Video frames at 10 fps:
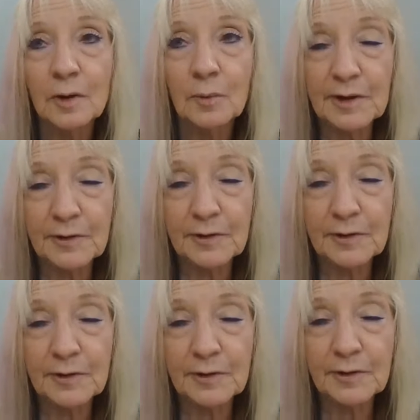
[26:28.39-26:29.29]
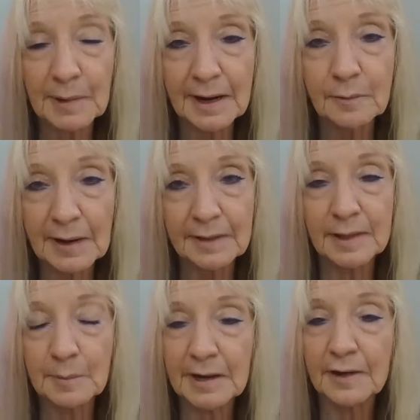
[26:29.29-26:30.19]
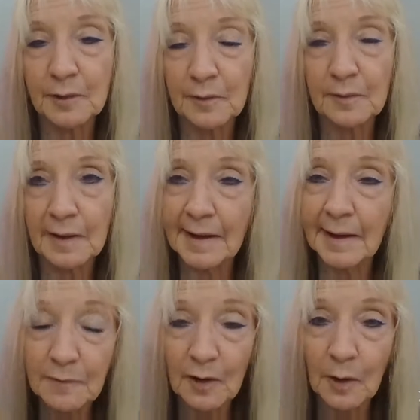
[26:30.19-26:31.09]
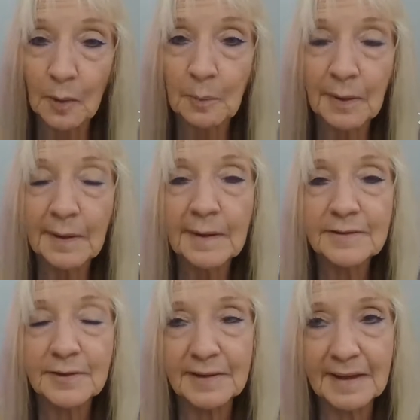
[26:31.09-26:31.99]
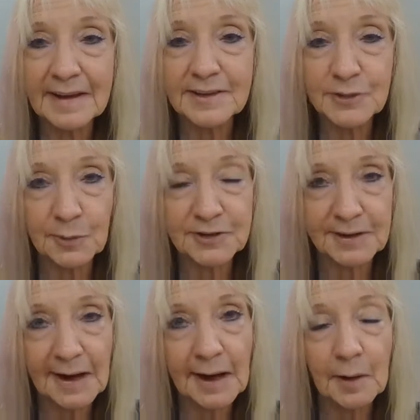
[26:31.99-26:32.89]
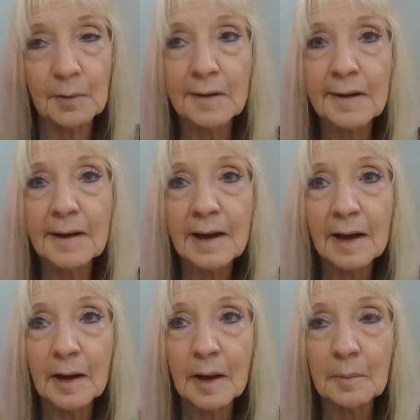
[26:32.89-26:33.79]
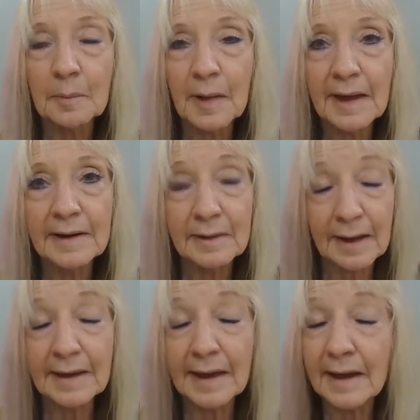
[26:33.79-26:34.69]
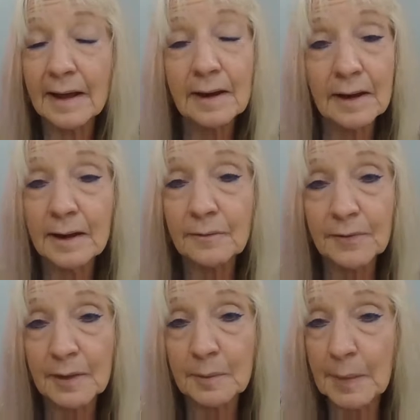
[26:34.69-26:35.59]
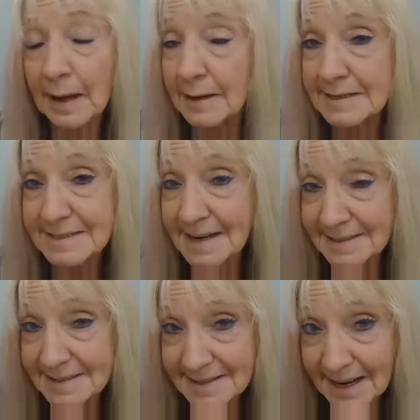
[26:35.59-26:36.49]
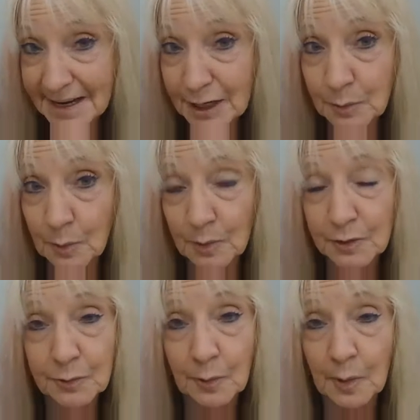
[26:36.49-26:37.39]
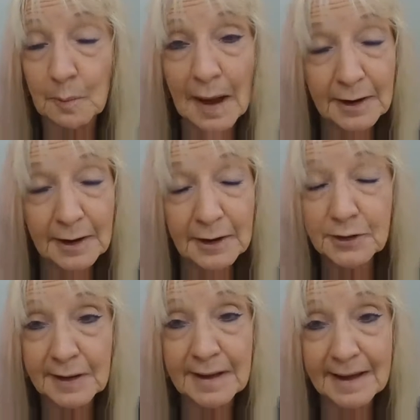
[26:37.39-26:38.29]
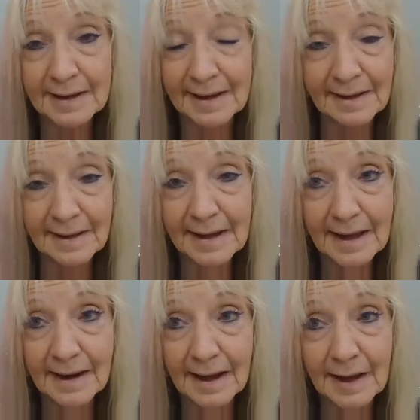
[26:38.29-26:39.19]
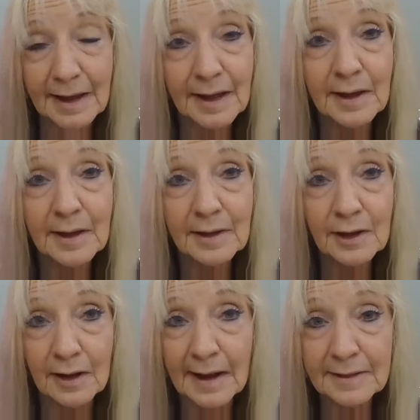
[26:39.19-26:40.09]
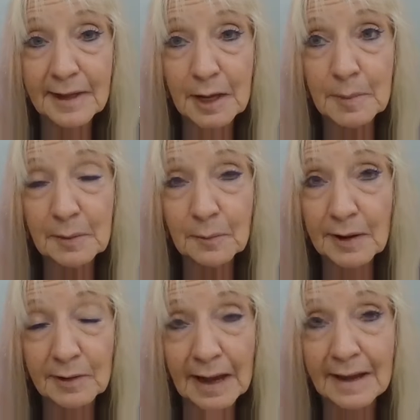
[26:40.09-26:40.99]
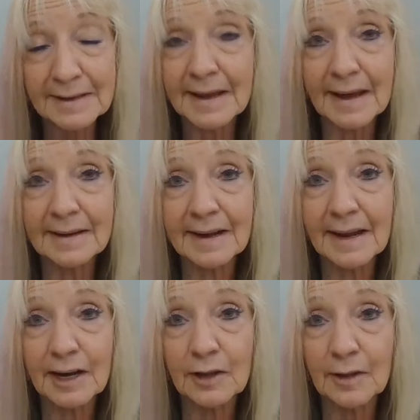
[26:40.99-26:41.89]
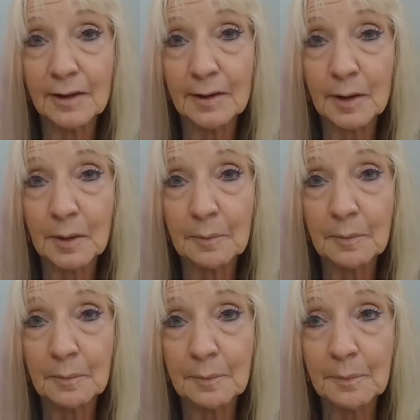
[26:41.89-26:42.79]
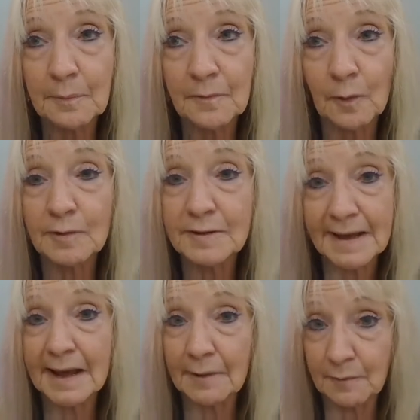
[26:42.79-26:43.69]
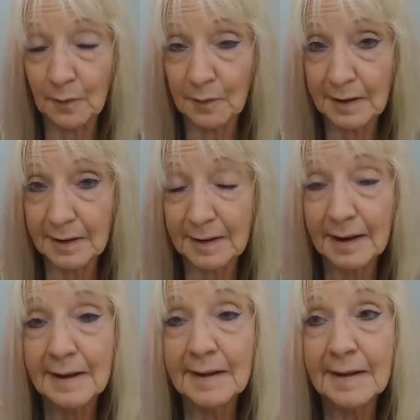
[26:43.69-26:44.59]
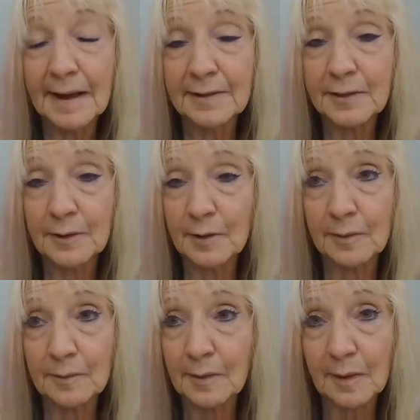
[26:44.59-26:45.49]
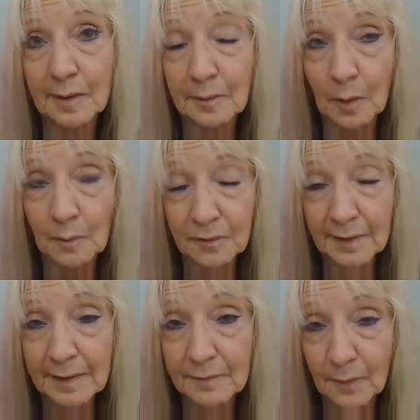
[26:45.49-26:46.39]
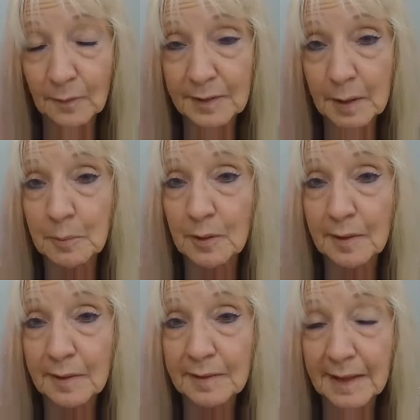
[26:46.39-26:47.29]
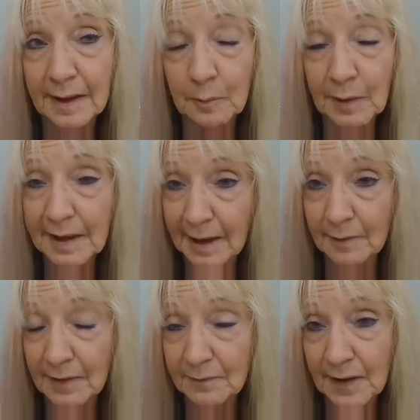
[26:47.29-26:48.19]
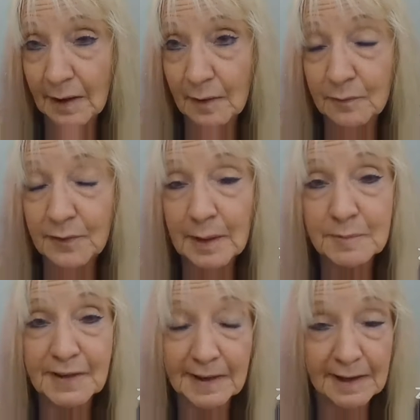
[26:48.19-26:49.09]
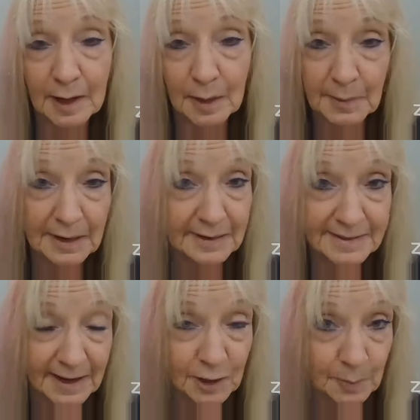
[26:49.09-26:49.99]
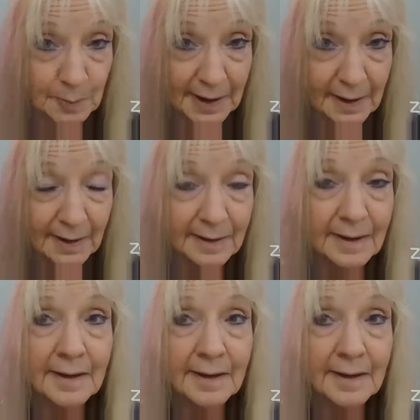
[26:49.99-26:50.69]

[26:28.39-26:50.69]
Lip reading: We try to accommodate, we get them another envelope so that they can switch it out. And then again, if the ballot is not signed, we're monitoring that daily, and I collect them, and we are contacting the folks that have voted at their hopefully phone number that we have on file for them, so they can come in and sign their ballot.